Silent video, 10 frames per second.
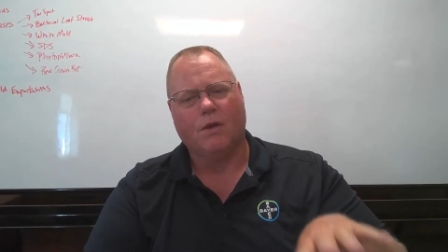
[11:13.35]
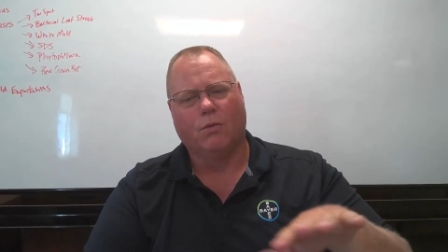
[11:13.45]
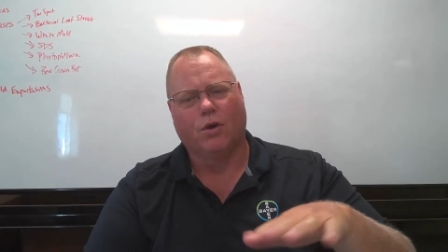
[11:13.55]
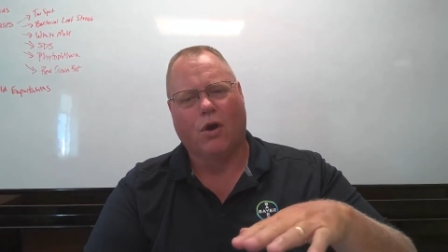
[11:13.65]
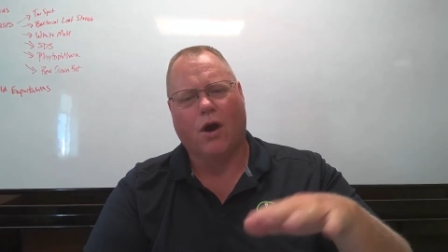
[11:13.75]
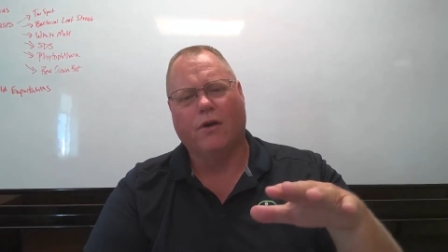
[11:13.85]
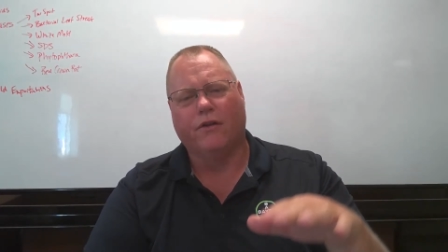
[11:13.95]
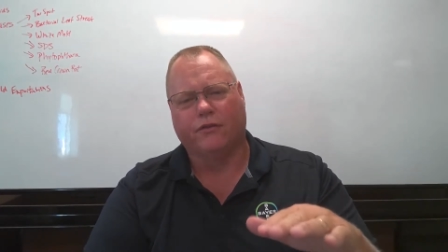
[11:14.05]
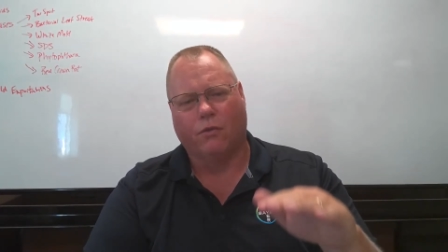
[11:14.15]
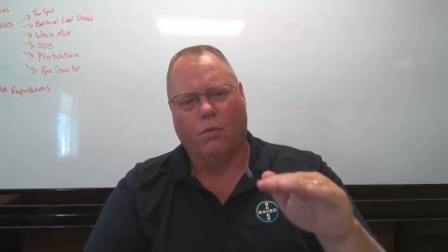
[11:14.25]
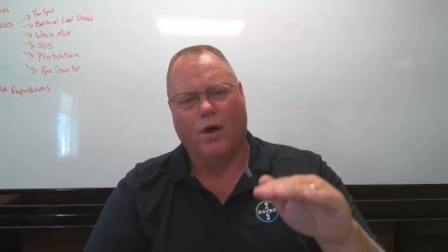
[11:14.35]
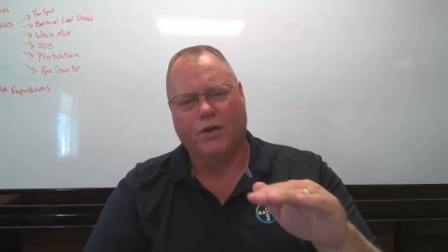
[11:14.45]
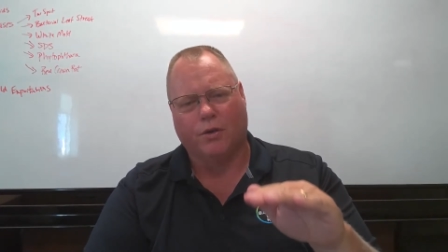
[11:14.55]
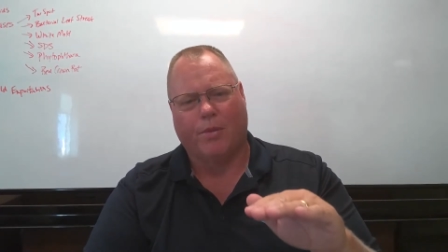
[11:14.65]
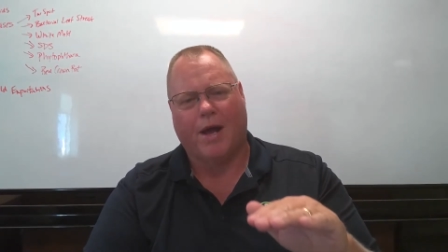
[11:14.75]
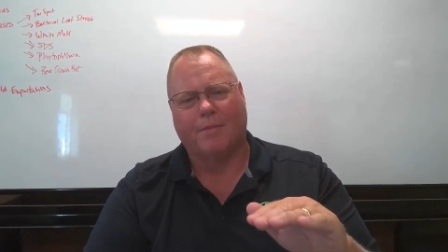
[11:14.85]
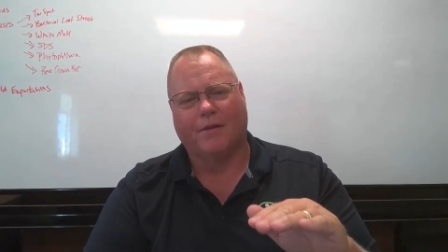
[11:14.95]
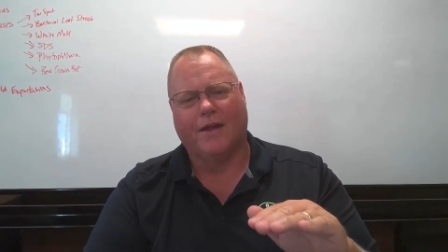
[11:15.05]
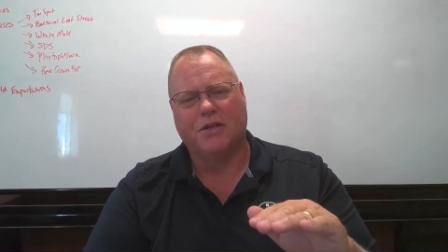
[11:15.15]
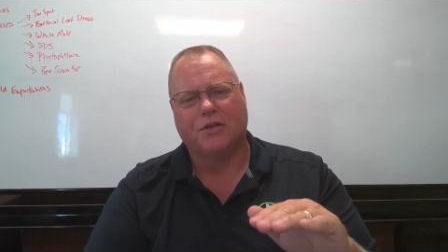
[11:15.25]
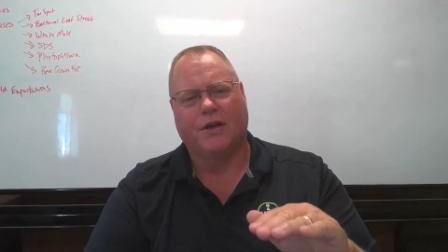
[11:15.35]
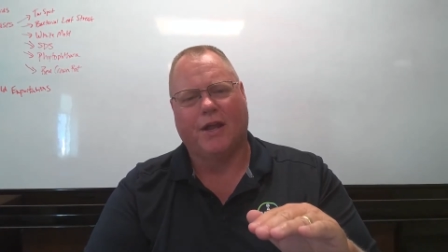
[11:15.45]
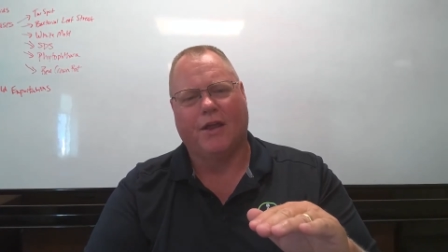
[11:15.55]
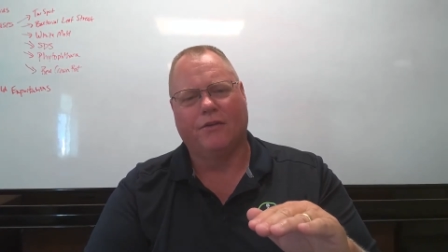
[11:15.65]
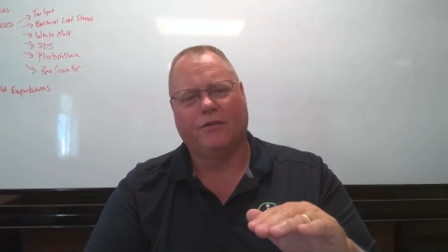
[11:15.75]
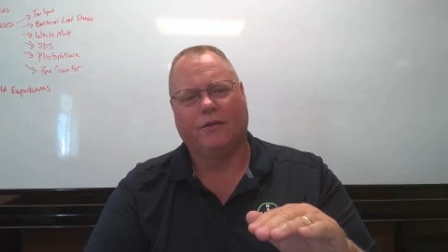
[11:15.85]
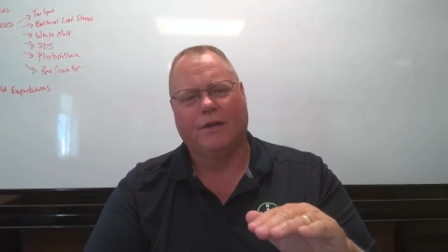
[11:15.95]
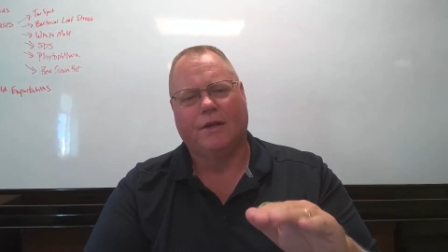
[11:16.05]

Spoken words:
regardless of what your population is,